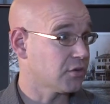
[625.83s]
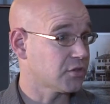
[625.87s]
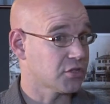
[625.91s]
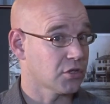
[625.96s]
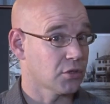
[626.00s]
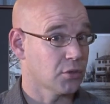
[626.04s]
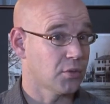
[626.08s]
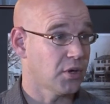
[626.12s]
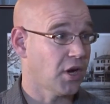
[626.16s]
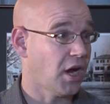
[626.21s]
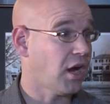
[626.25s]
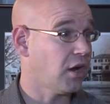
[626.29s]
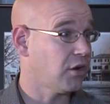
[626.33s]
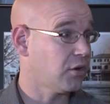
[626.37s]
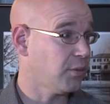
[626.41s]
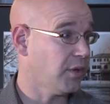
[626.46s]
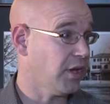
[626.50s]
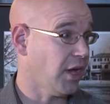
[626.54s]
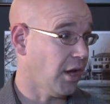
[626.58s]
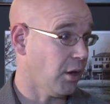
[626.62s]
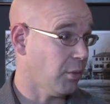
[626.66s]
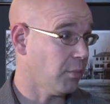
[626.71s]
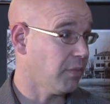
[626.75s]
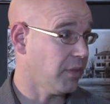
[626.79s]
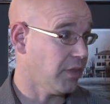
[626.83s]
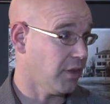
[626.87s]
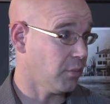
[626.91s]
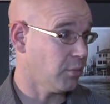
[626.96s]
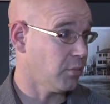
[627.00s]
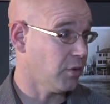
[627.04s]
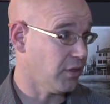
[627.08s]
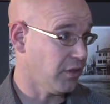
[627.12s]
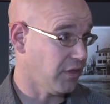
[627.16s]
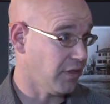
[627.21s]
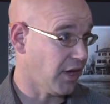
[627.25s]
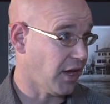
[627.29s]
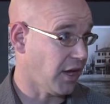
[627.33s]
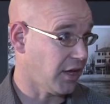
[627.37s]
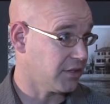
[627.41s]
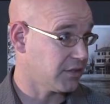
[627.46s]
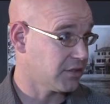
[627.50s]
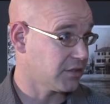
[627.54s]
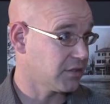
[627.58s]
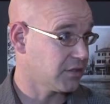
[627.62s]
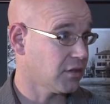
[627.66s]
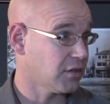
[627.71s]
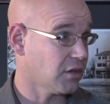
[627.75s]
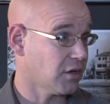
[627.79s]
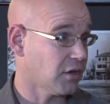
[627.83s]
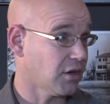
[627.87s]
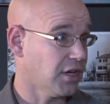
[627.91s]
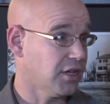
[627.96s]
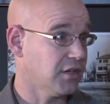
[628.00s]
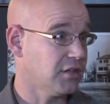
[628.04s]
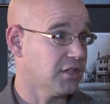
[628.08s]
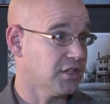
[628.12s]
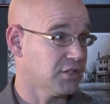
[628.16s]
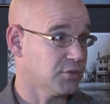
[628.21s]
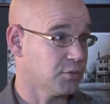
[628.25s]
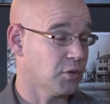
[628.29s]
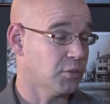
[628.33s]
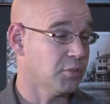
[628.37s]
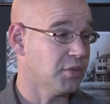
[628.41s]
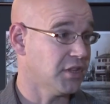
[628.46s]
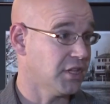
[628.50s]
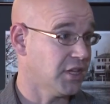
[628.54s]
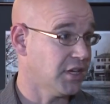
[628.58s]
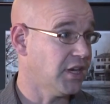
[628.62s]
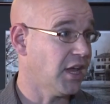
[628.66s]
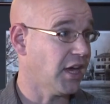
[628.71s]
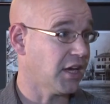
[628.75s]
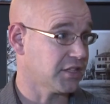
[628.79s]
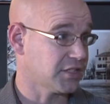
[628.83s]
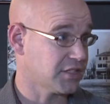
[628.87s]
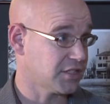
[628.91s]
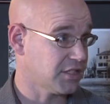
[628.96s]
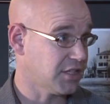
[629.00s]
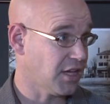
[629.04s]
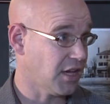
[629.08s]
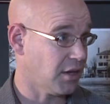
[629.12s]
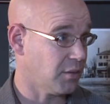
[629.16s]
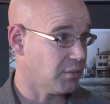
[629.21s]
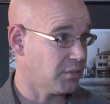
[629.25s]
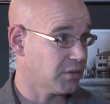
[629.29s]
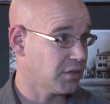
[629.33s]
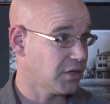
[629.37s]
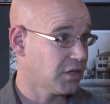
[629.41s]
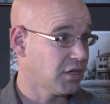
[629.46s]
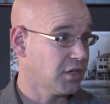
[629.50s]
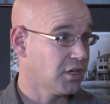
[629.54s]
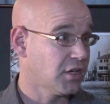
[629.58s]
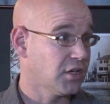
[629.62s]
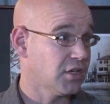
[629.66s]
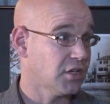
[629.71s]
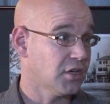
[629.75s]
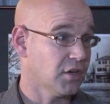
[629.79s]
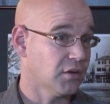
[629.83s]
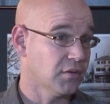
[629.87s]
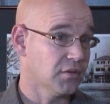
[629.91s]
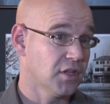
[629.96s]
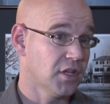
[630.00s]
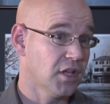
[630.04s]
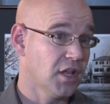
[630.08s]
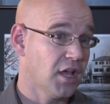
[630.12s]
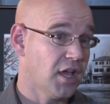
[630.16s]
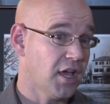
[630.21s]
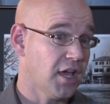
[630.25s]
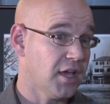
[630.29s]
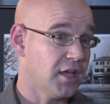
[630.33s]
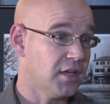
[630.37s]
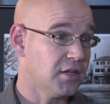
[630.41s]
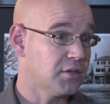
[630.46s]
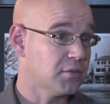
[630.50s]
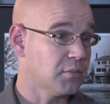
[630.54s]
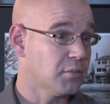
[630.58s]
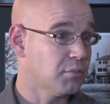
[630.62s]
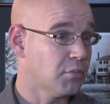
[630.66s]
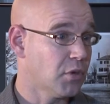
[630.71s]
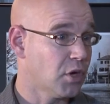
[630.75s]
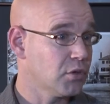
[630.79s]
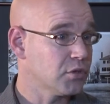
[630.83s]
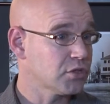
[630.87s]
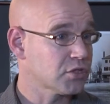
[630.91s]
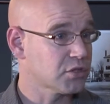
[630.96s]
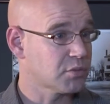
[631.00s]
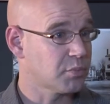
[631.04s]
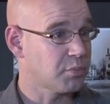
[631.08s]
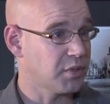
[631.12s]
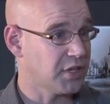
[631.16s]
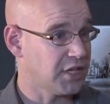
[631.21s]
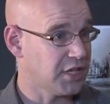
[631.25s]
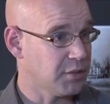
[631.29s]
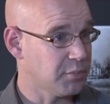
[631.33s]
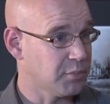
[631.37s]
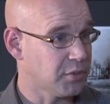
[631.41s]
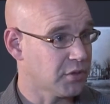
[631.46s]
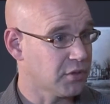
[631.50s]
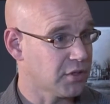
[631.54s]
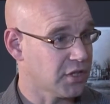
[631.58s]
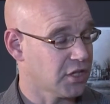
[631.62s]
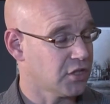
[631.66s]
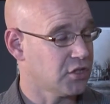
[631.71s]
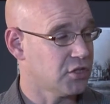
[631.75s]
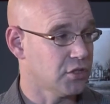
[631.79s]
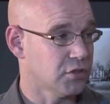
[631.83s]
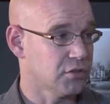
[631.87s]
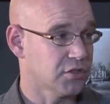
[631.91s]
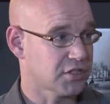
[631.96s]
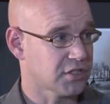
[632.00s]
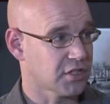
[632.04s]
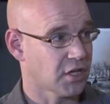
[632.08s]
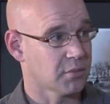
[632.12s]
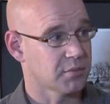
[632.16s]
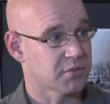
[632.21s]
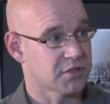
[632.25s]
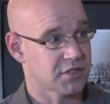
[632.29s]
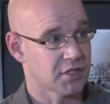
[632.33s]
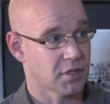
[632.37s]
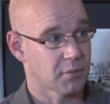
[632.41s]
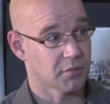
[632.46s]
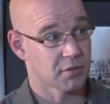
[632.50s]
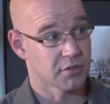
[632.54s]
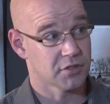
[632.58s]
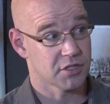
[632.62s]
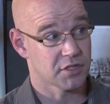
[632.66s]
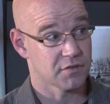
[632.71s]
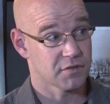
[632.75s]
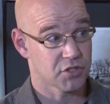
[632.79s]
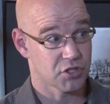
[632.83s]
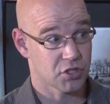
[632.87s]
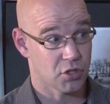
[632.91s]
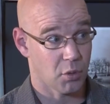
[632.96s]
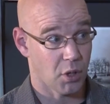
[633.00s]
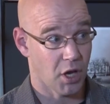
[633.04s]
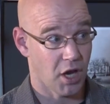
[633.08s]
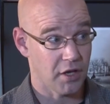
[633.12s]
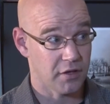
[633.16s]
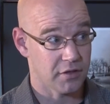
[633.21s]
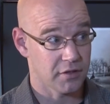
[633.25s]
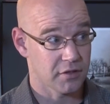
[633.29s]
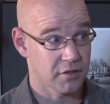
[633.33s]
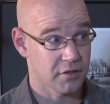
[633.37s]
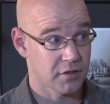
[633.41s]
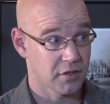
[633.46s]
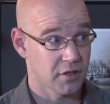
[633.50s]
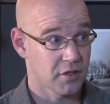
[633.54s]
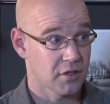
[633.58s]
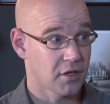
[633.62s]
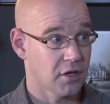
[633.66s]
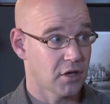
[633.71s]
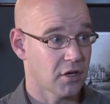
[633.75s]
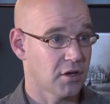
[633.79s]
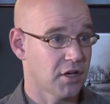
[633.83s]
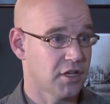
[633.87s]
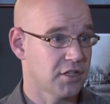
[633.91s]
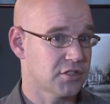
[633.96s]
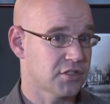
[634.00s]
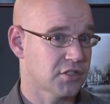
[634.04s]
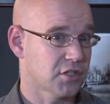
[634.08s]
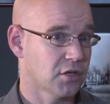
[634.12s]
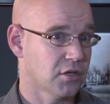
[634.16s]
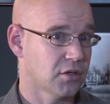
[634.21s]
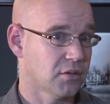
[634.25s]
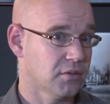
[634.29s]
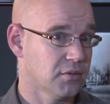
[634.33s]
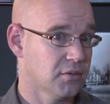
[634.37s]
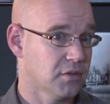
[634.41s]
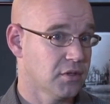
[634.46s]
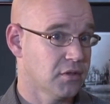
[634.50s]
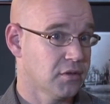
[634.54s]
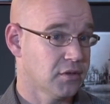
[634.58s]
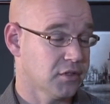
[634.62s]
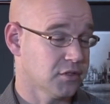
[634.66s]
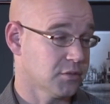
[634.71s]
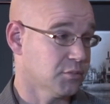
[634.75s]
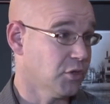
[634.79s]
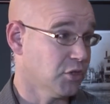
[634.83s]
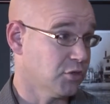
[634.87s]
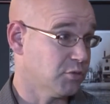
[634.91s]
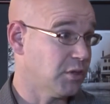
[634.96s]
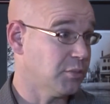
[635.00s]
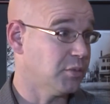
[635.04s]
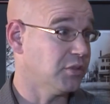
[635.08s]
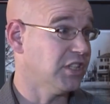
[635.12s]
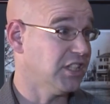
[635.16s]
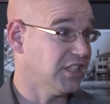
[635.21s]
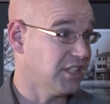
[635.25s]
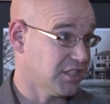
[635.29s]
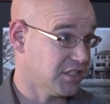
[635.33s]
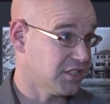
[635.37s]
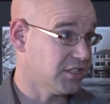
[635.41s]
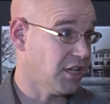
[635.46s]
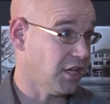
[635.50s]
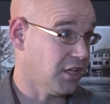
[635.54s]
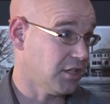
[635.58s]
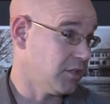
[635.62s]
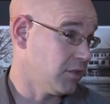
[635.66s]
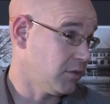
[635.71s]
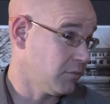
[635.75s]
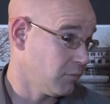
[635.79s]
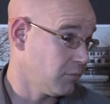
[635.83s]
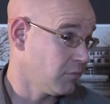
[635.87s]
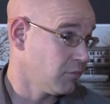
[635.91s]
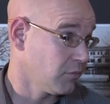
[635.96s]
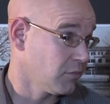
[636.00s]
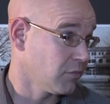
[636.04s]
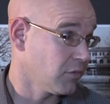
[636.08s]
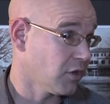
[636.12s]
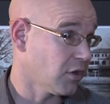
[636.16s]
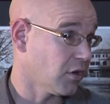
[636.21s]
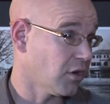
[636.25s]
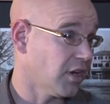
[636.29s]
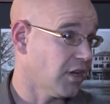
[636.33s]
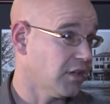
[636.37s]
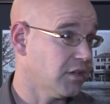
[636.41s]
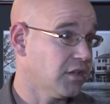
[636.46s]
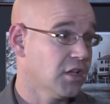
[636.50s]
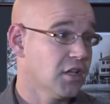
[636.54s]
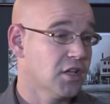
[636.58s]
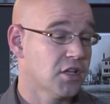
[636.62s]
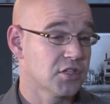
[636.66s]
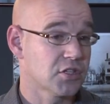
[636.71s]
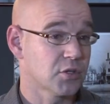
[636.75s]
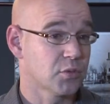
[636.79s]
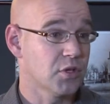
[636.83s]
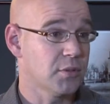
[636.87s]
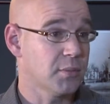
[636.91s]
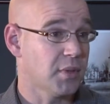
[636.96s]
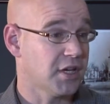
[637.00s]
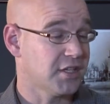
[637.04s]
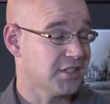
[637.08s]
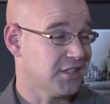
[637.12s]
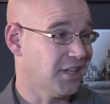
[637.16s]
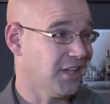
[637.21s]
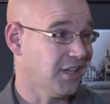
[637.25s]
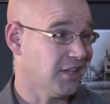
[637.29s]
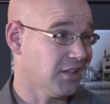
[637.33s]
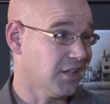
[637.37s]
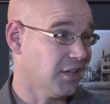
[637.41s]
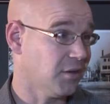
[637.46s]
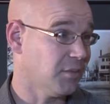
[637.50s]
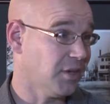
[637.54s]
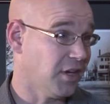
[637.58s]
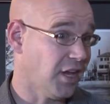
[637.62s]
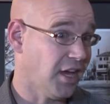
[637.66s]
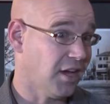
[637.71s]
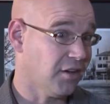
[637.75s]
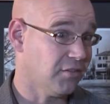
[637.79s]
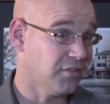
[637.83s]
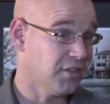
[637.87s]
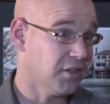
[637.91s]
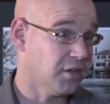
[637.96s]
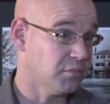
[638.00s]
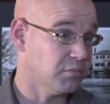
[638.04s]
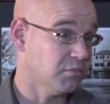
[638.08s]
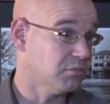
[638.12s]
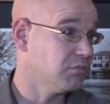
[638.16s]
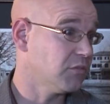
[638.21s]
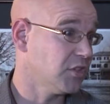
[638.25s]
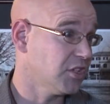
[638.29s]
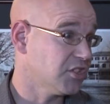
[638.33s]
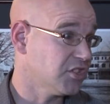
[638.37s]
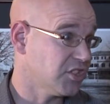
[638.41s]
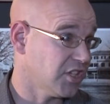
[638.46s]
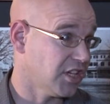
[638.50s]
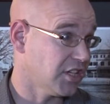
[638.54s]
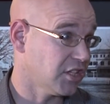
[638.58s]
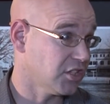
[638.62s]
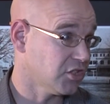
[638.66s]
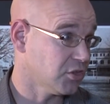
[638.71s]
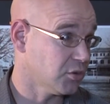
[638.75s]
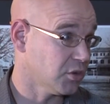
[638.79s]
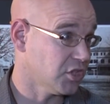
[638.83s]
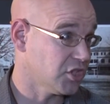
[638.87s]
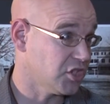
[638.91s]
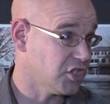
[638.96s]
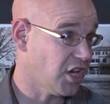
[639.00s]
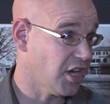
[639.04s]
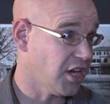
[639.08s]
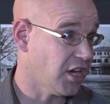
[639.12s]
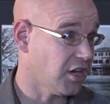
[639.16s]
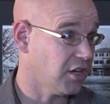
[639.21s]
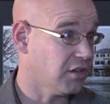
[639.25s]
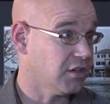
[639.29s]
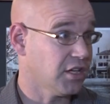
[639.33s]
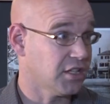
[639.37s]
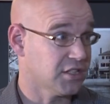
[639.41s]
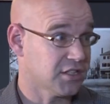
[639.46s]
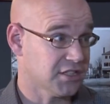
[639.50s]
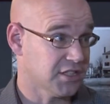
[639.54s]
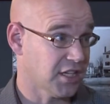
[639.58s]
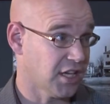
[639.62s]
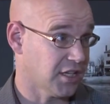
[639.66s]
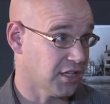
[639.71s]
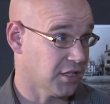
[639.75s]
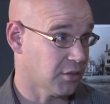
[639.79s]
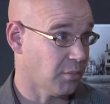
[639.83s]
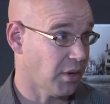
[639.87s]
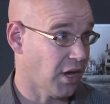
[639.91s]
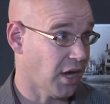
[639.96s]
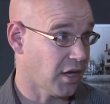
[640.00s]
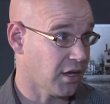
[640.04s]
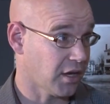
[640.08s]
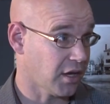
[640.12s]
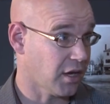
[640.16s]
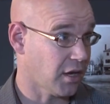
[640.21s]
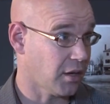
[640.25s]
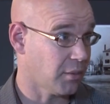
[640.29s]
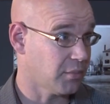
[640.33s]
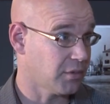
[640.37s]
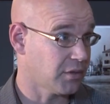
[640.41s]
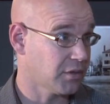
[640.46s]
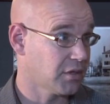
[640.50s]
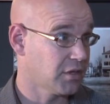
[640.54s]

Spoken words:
So how do we help them with that? All right, it will be the next step. You know, and most people can do some semblance of a squat. All right, so because most people need to sit. All right, so we might take them and have them sitting to a chair and standing back up.